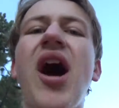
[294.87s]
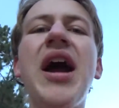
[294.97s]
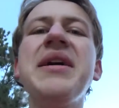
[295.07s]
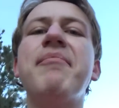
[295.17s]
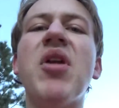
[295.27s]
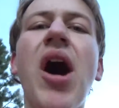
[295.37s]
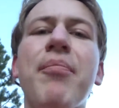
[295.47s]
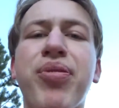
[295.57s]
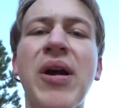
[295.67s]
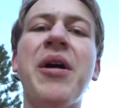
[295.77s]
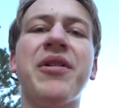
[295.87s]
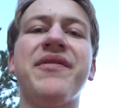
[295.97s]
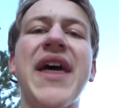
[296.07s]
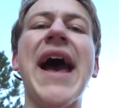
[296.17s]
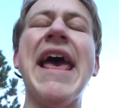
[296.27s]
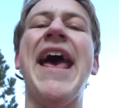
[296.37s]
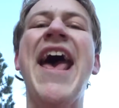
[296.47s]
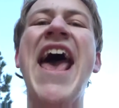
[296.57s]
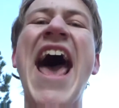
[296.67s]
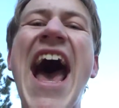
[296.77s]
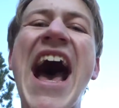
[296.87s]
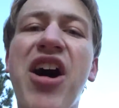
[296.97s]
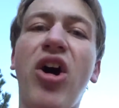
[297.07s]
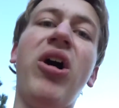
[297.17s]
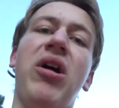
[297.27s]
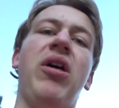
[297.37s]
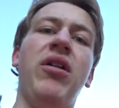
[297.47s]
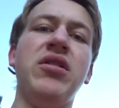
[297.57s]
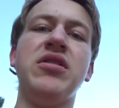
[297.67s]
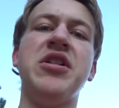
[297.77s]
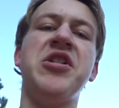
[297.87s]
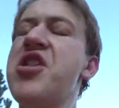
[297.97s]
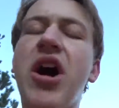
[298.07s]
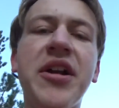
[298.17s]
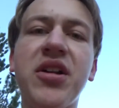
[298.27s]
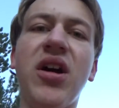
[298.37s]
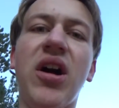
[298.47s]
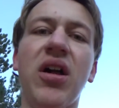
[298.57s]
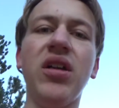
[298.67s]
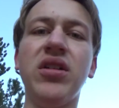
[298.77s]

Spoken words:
I am not proud of that at all. Not at all.